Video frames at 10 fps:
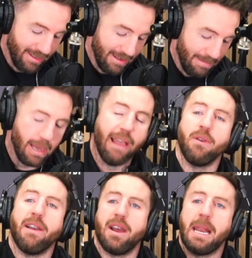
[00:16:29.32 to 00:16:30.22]
But have
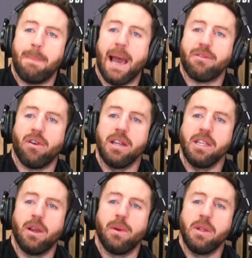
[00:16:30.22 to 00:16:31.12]
you ever had a bad run?
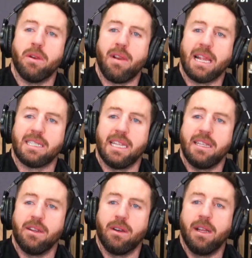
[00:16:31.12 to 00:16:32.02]
You know, when you're at
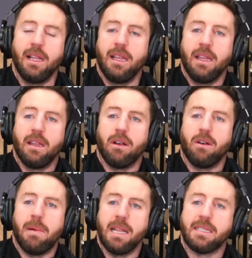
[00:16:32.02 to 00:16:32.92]
Racing or
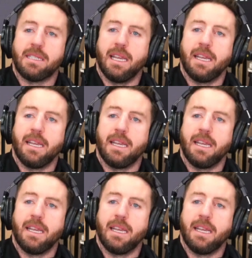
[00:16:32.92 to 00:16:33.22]
Munster?